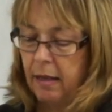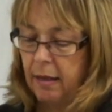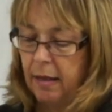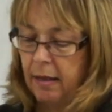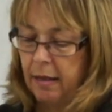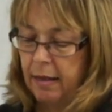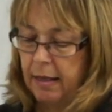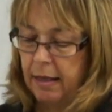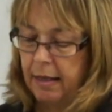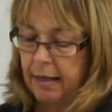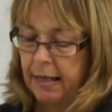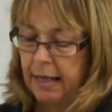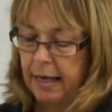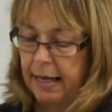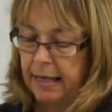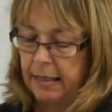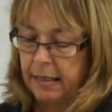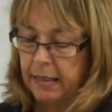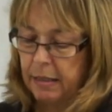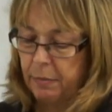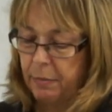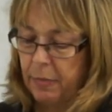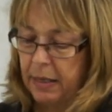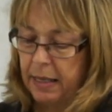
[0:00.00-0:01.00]
the
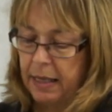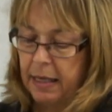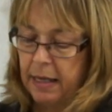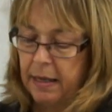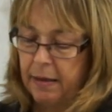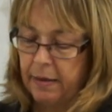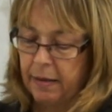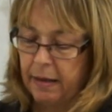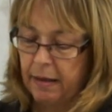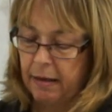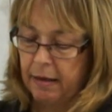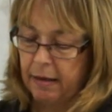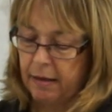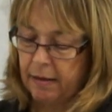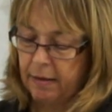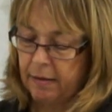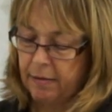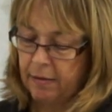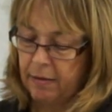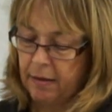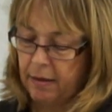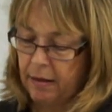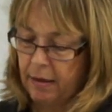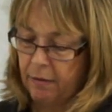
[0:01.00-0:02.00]
Thalaspi.
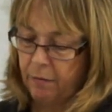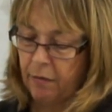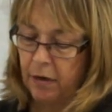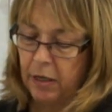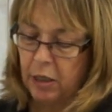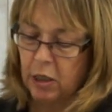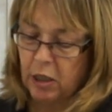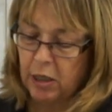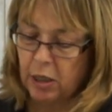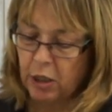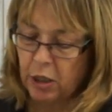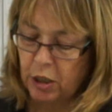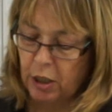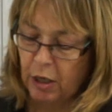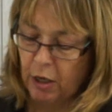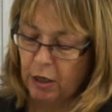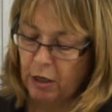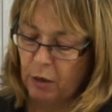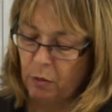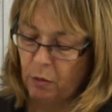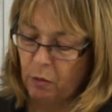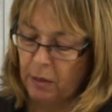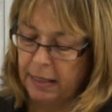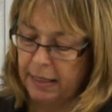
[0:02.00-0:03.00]
If I just show
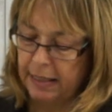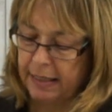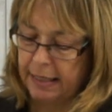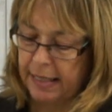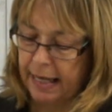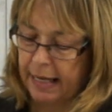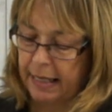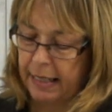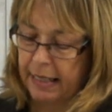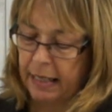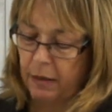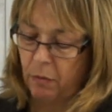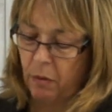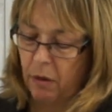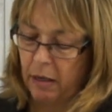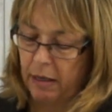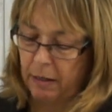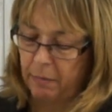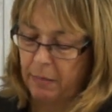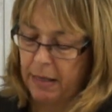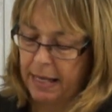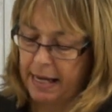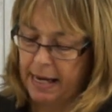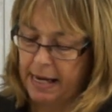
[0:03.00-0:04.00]
you exactly what I
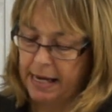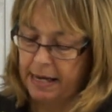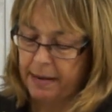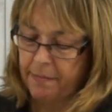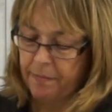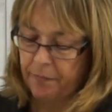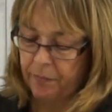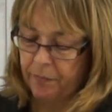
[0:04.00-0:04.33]
mean.